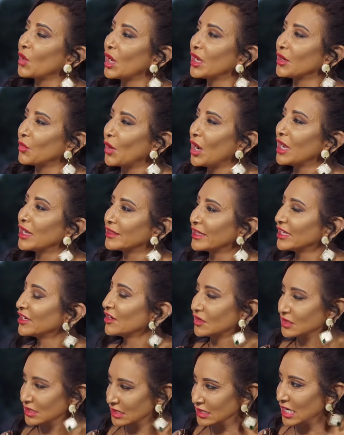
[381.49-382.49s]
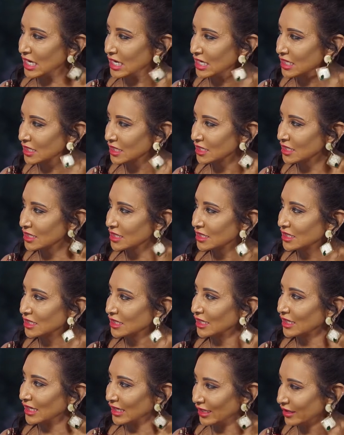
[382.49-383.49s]
Why are they not staying
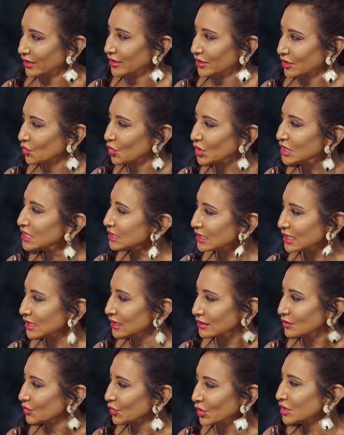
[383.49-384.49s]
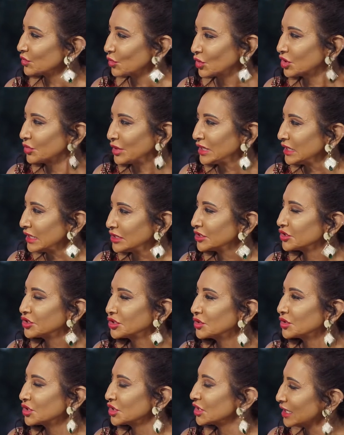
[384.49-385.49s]
here? What is it? What do we need to
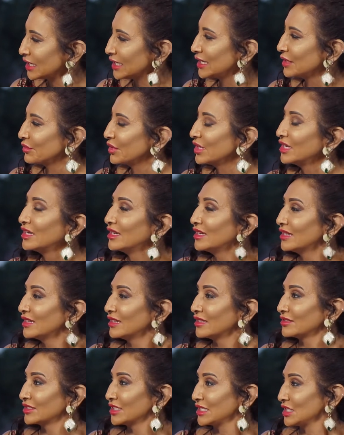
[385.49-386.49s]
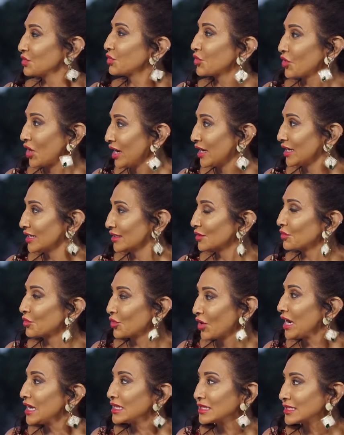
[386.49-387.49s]
do to keep this the
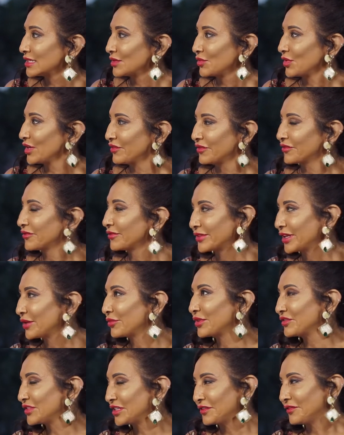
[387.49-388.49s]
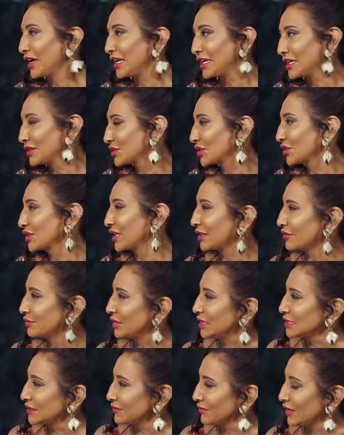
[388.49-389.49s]
brains that we've developed or that have
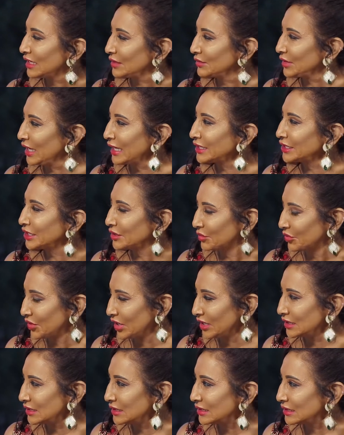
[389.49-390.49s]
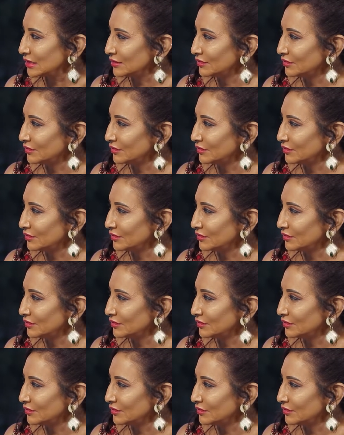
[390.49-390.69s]
been developed, Kenyan brains?